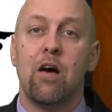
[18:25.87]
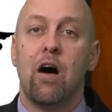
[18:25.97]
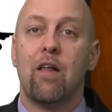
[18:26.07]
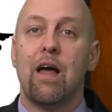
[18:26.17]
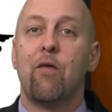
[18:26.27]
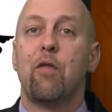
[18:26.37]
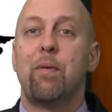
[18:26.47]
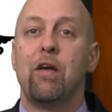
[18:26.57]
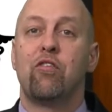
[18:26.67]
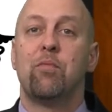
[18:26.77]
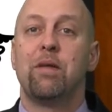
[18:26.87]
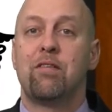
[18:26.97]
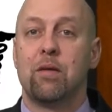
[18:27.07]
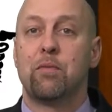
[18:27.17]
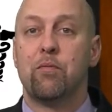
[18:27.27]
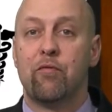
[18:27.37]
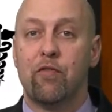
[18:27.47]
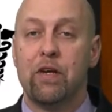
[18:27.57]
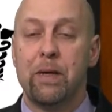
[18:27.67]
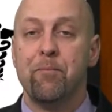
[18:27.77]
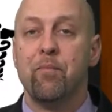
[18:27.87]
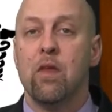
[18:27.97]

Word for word: allowing the patient to be symptom free.